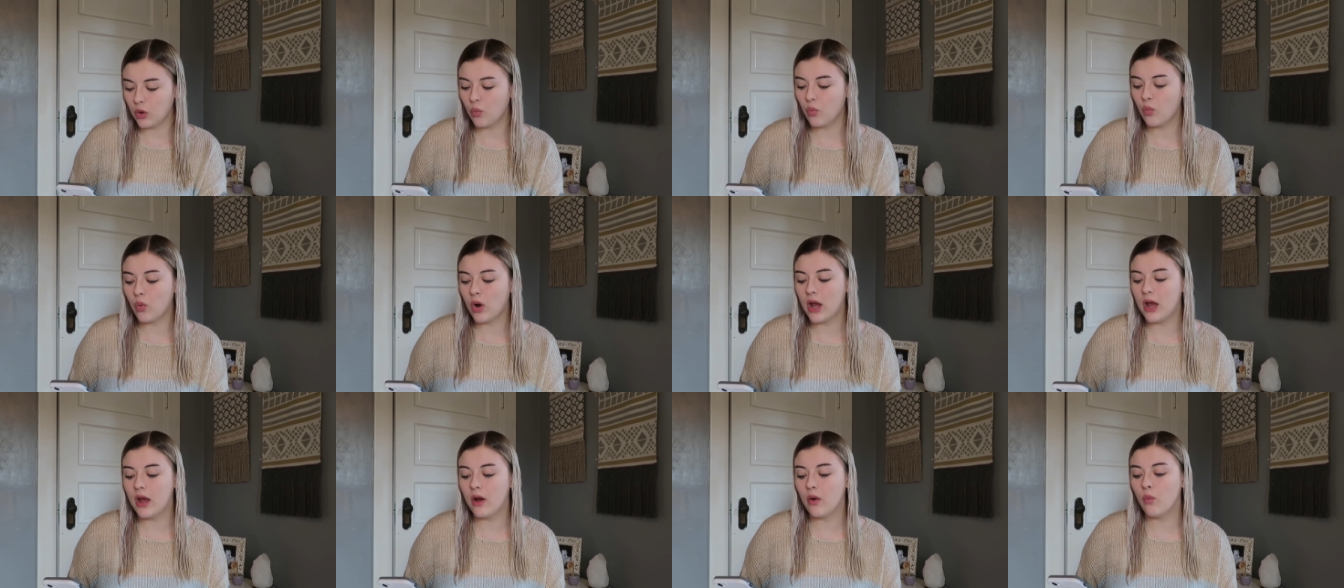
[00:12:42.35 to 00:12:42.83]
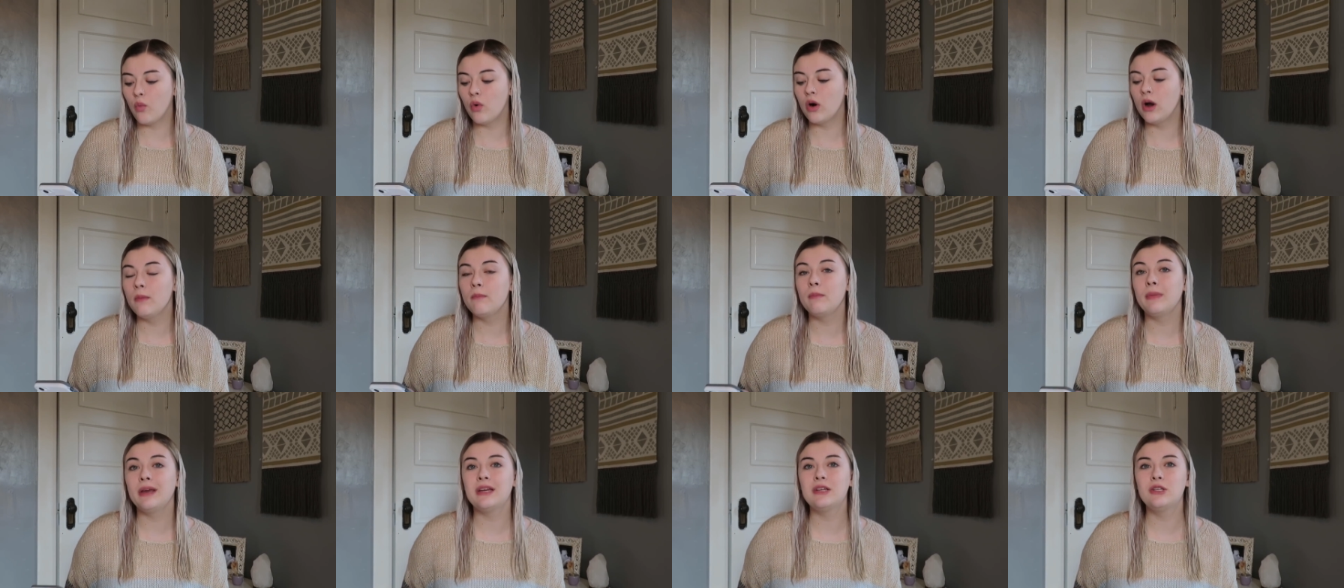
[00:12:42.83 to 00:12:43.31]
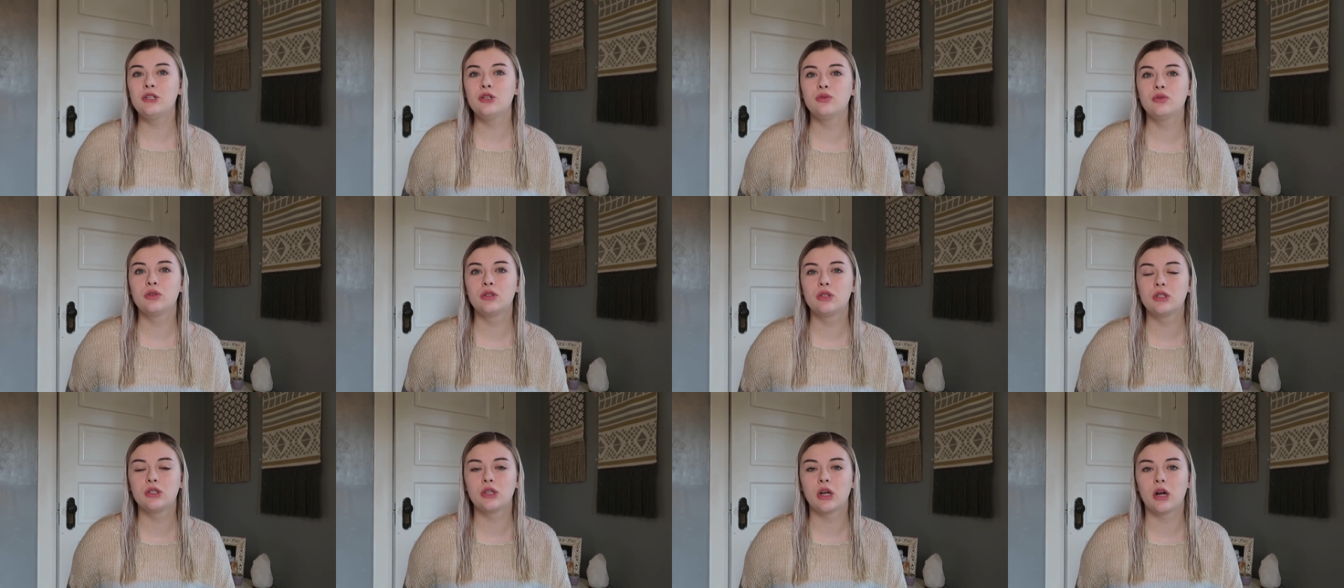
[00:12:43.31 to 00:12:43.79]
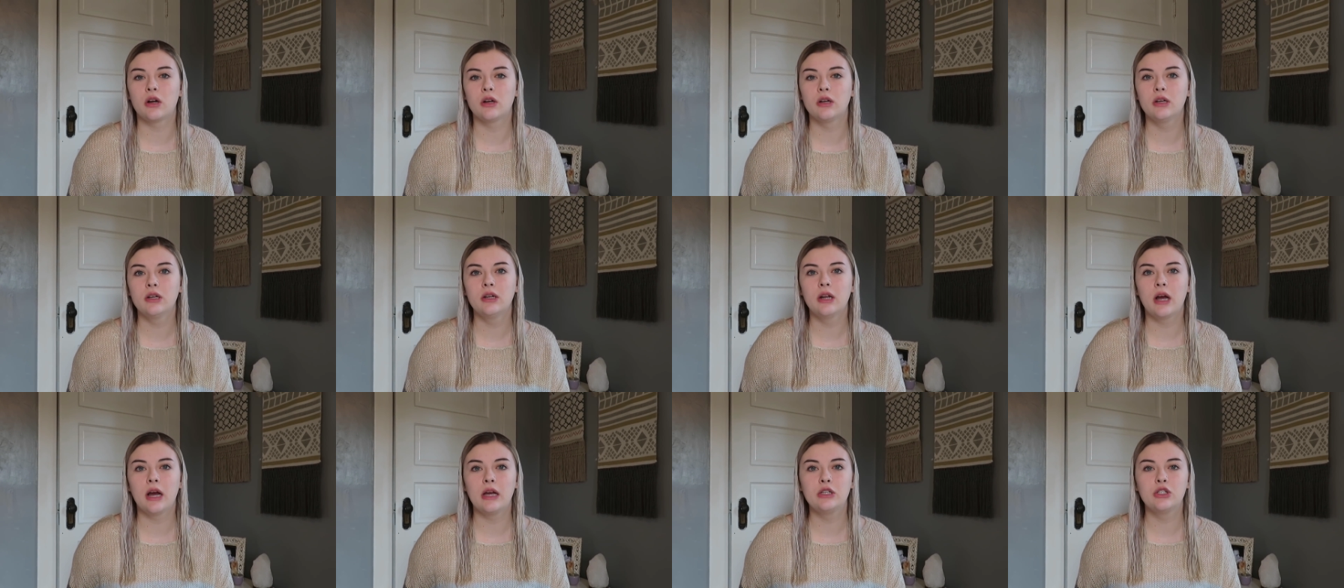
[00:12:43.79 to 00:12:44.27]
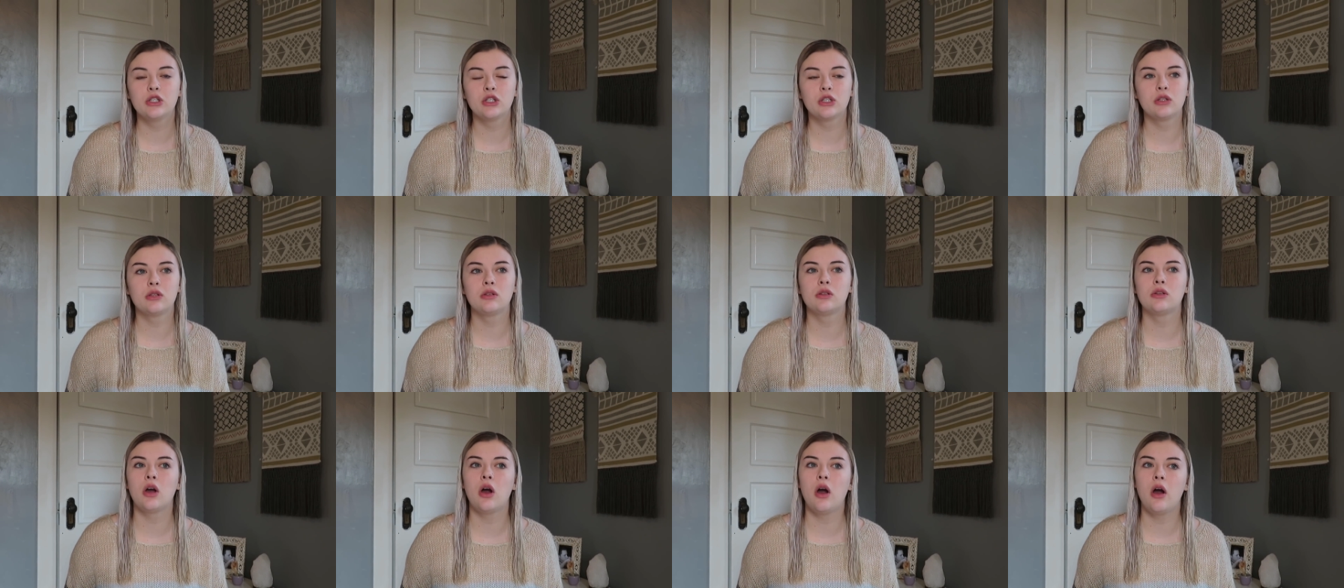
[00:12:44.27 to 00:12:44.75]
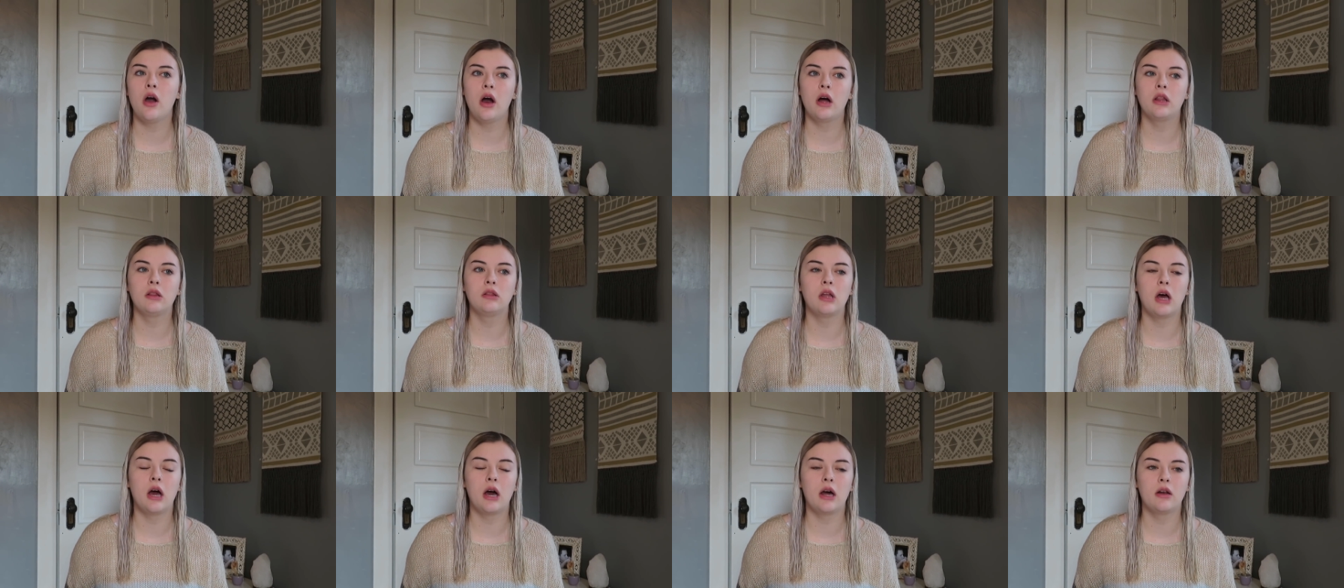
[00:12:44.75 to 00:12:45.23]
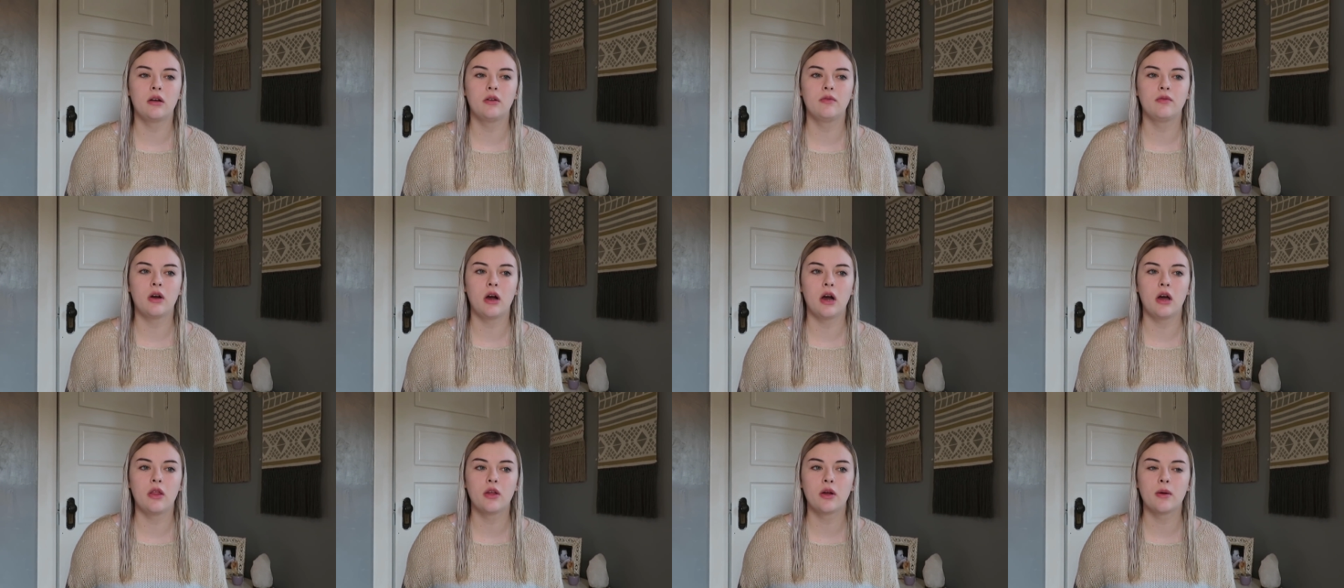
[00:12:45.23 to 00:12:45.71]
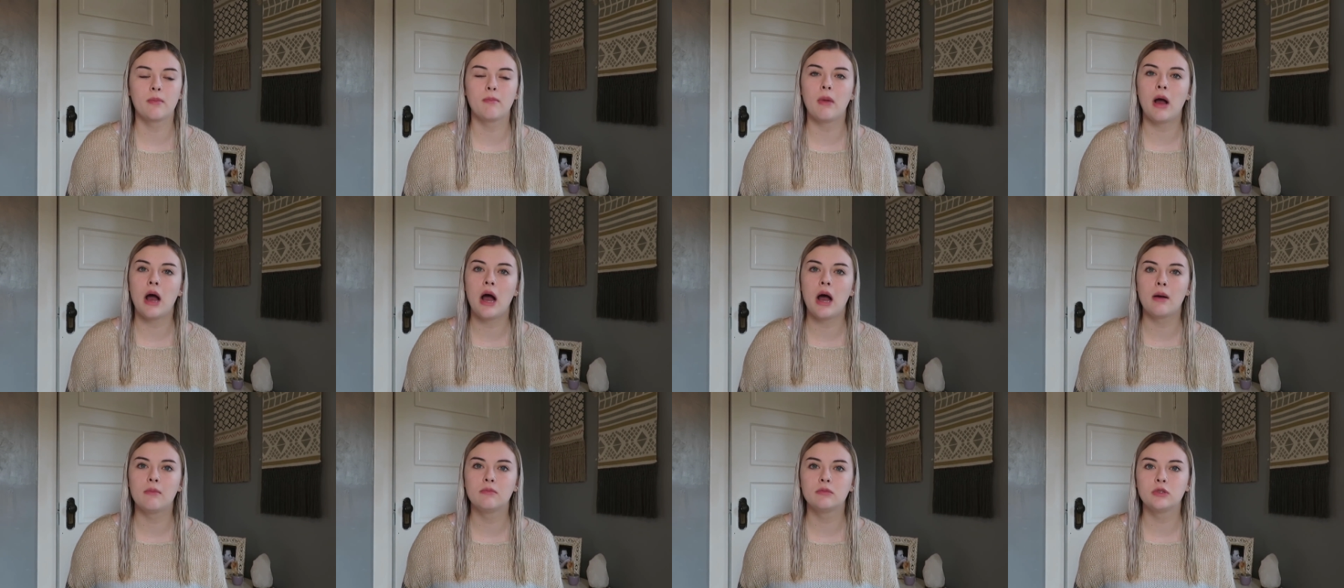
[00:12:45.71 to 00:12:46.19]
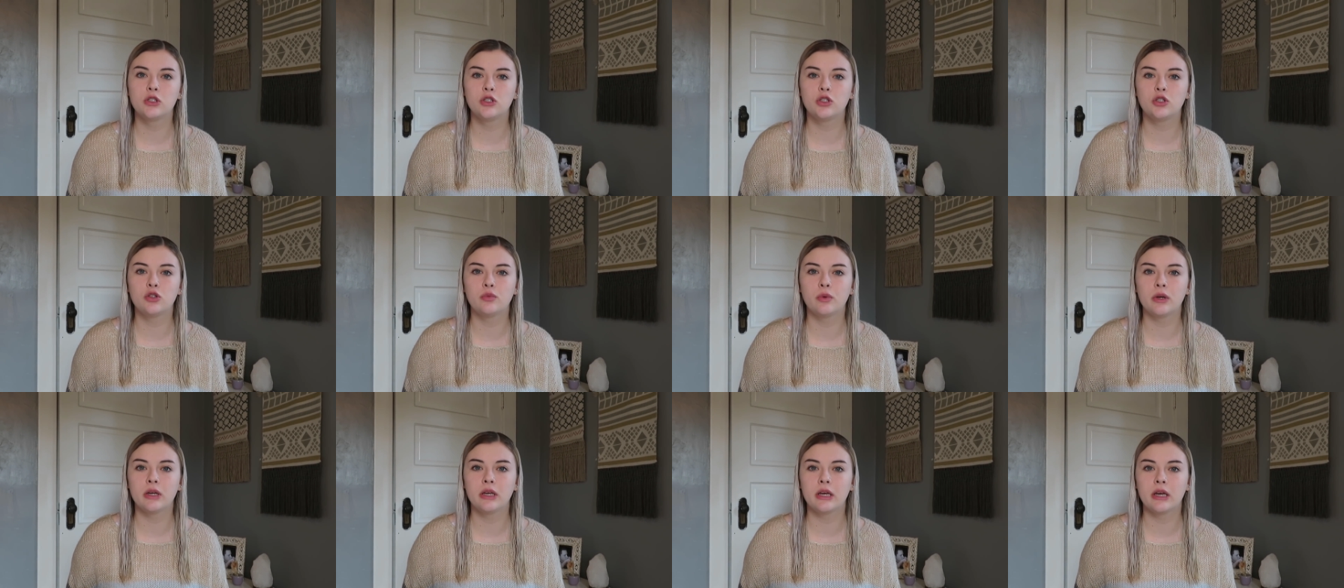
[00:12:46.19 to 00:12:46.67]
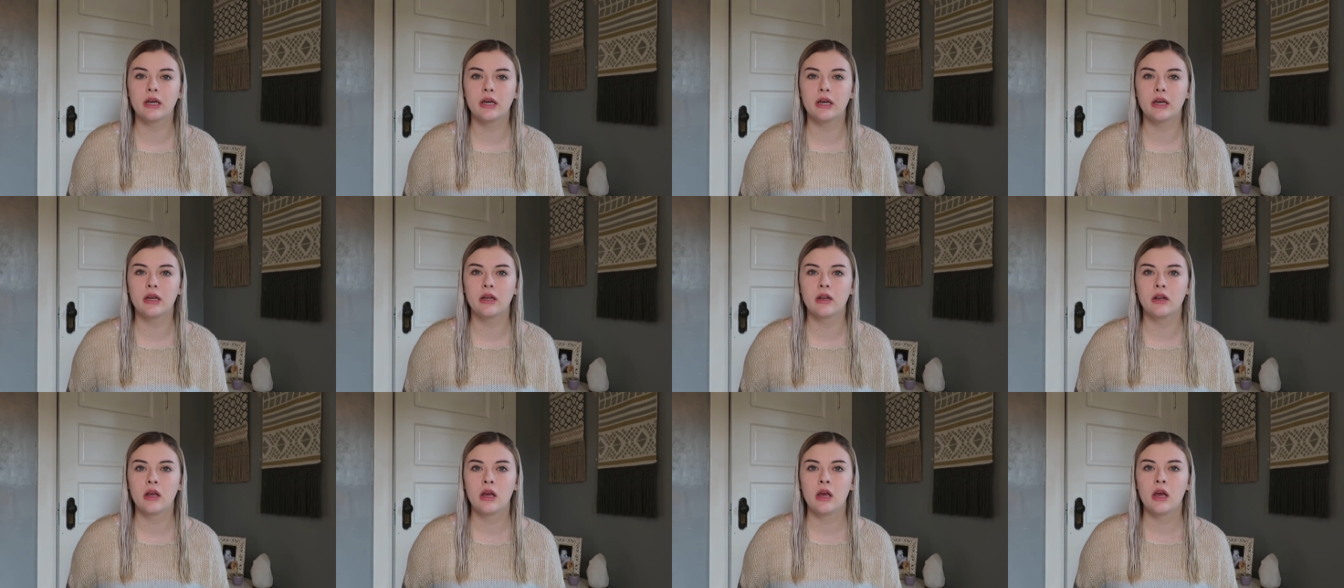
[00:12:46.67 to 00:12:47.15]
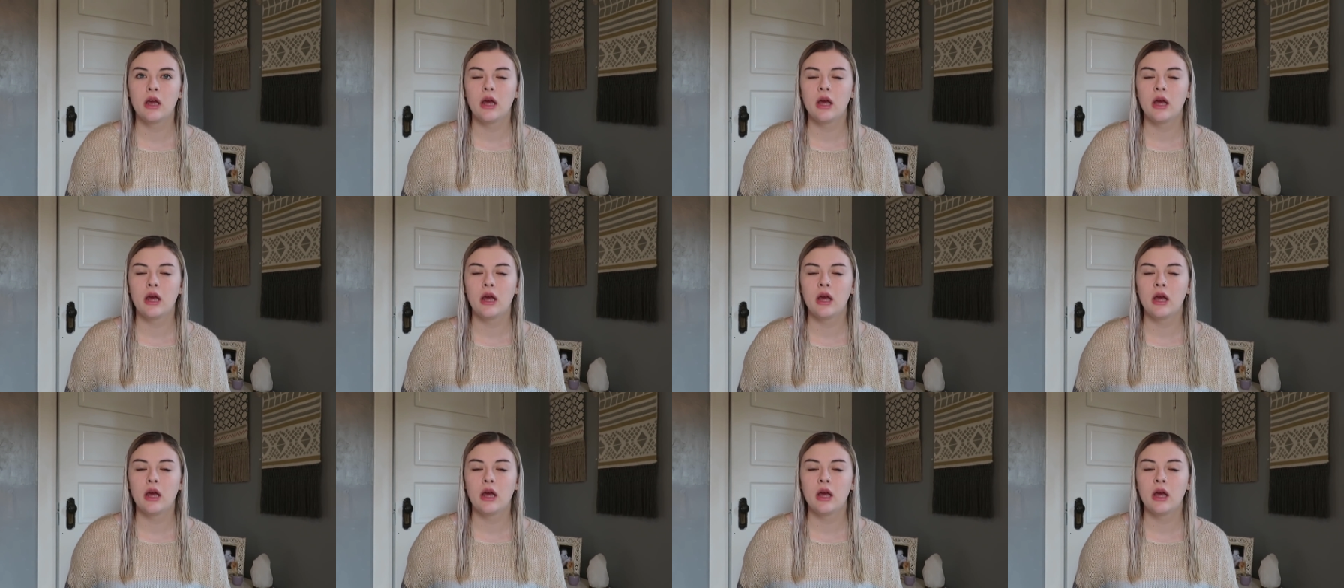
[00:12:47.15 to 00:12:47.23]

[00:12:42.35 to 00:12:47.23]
When, what made you start? I just saw a lot of other moms doing it.